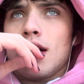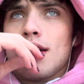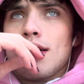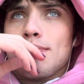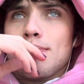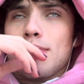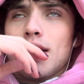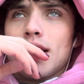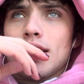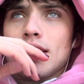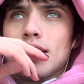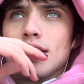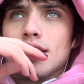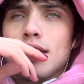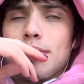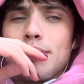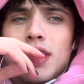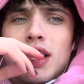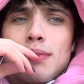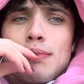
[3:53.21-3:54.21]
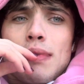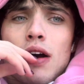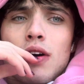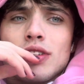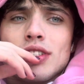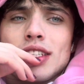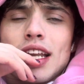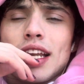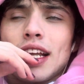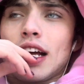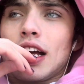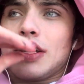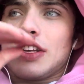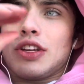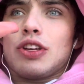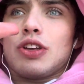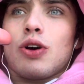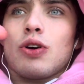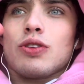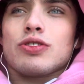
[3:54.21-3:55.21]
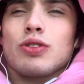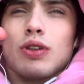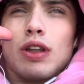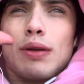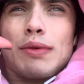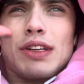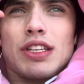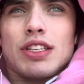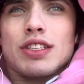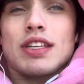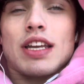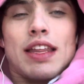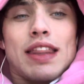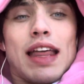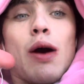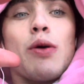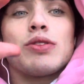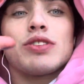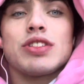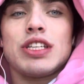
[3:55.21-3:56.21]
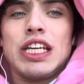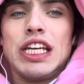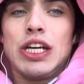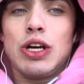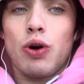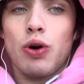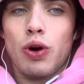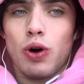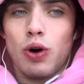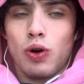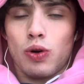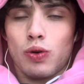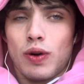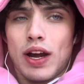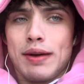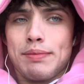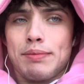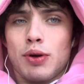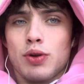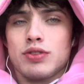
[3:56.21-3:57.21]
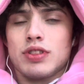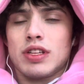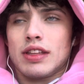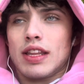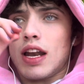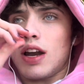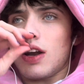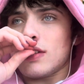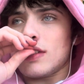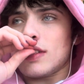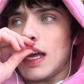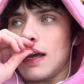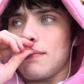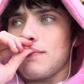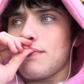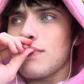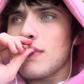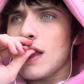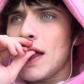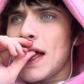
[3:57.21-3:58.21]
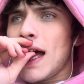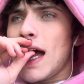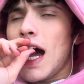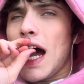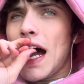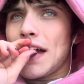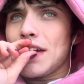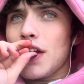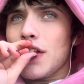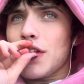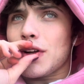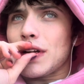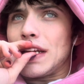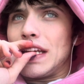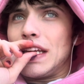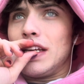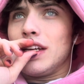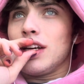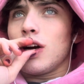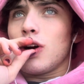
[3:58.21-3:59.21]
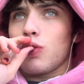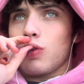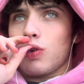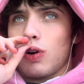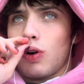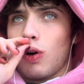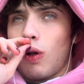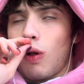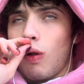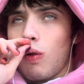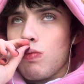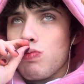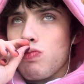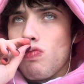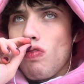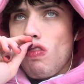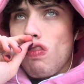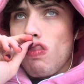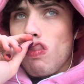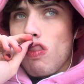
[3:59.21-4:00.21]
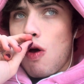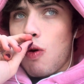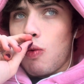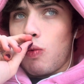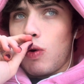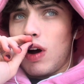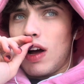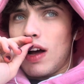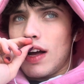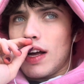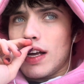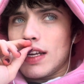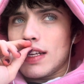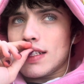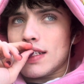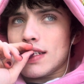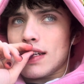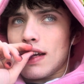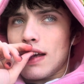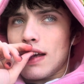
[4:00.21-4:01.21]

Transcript: But something about setting, so let me just say that was an ego goal, right? Posting that all the time. Another ego goal is